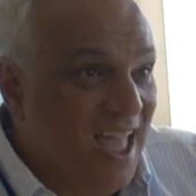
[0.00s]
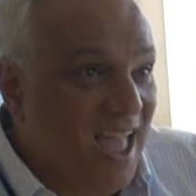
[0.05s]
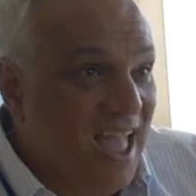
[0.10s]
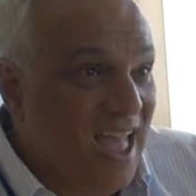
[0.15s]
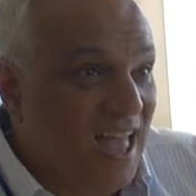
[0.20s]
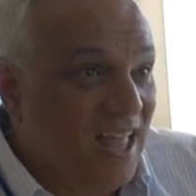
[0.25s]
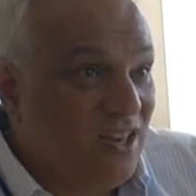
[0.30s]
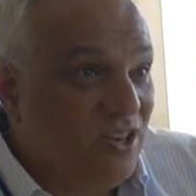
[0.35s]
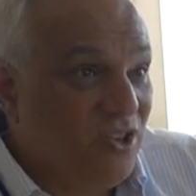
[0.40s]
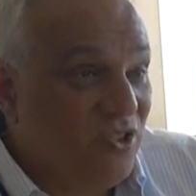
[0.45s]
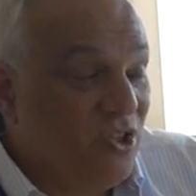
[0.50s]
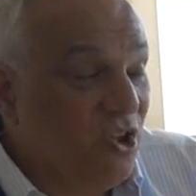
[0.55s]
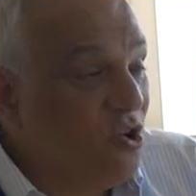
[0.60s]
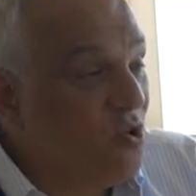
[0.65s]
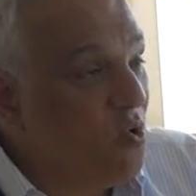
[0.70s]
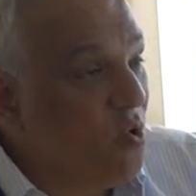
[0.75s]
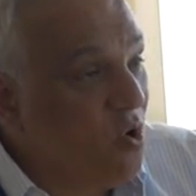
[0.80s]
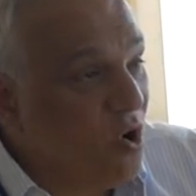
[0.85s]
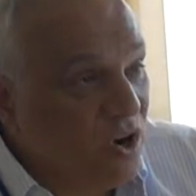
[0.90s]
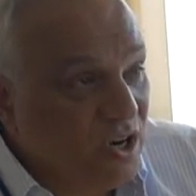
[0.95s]
And the
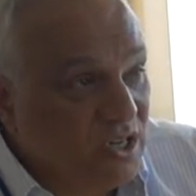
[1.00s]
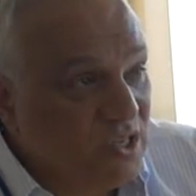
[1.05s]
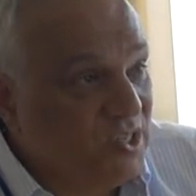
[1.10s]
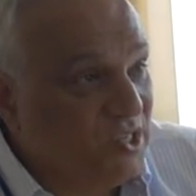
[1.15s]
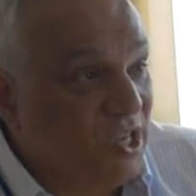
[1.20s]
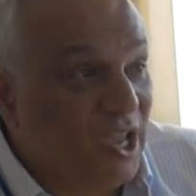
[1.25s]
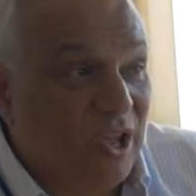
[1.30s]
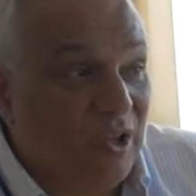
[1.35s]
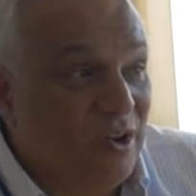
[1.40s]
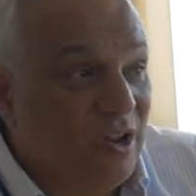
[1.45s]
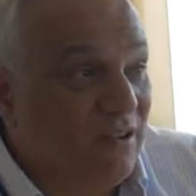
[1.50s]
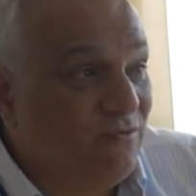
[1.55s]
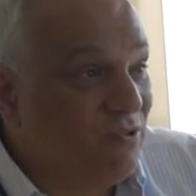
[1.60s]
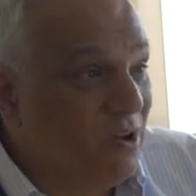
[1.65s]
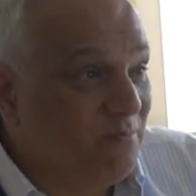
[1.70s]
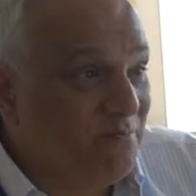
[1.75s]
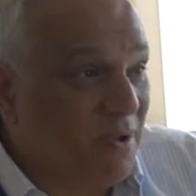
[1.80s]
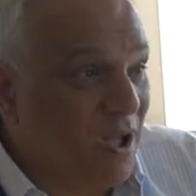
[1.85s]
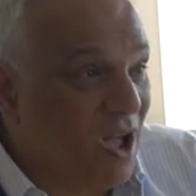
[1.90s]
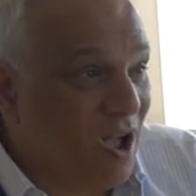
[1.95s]
cornerstone of
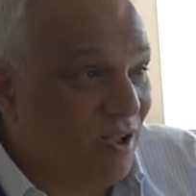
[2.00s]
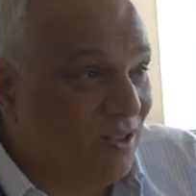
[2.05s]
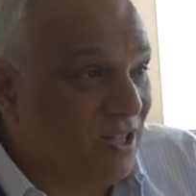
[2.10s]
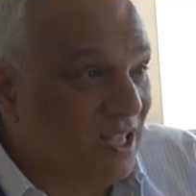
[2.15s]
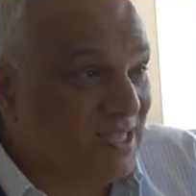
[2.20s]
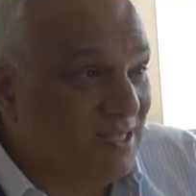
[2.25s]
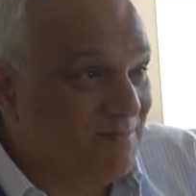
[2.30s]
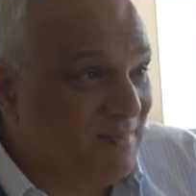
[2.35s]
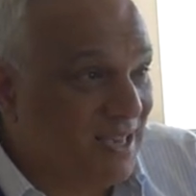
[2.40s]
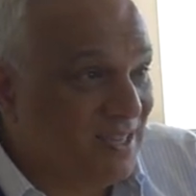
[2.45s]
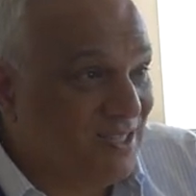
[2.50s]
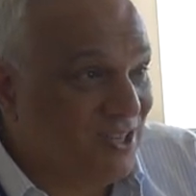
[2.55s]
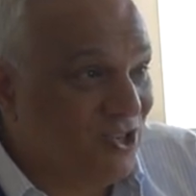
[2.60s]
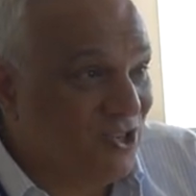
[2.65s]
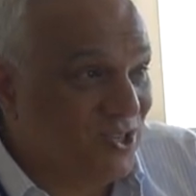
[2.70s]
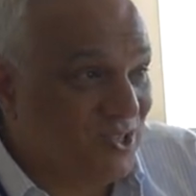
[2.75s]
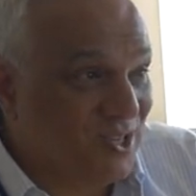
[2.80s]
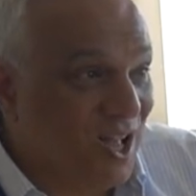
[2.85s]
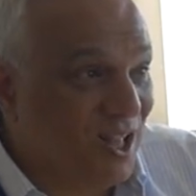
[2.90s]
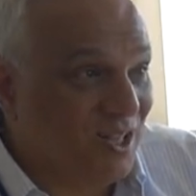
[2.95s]
what Baha'u'llah's
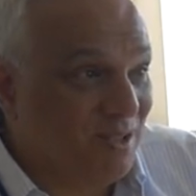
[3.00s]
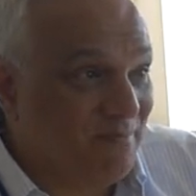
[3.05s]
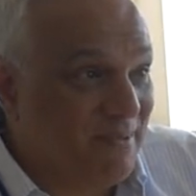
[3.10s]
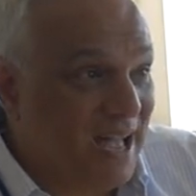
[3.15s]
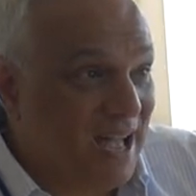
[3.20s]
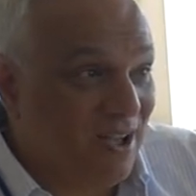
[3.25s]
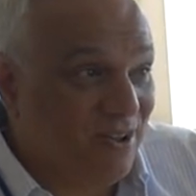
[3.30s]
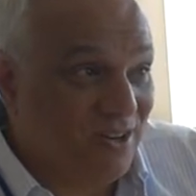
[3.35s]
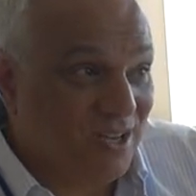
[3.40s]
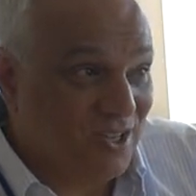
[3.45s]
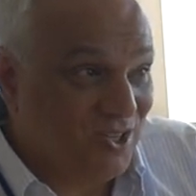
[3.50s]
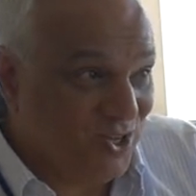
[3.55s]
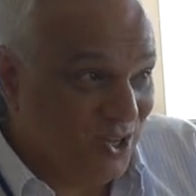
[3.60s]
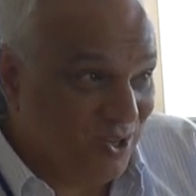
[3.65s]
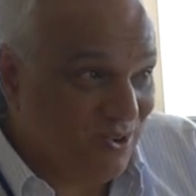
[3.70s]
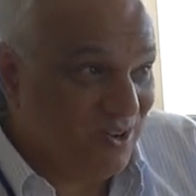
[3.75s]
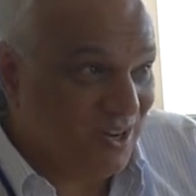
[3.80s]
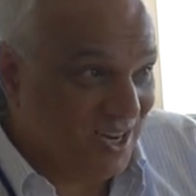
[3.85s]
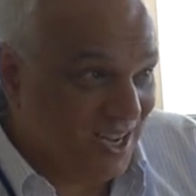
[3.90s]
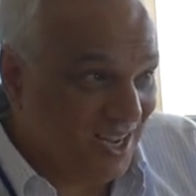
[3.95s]
message is all about is
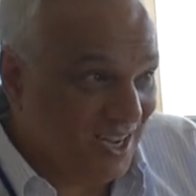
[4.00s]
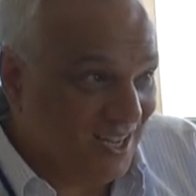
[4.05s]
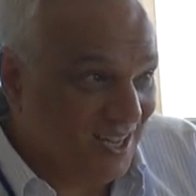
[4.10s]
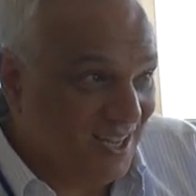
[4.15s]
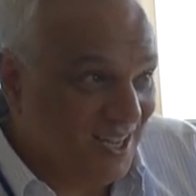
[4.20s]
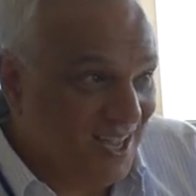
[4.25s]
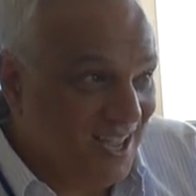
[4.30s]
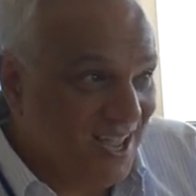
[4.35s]
unity.